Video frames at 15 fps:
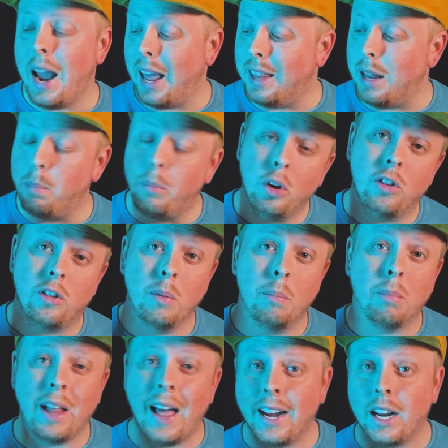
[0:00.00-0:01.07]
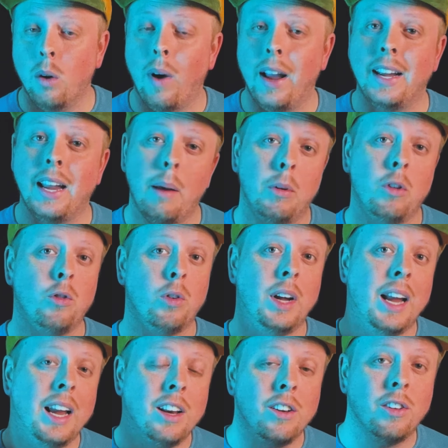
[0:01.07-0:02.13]
and they put some black and white chemistry
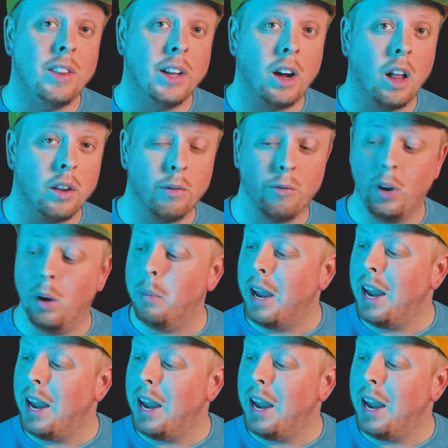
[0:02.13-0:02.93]
into the color film,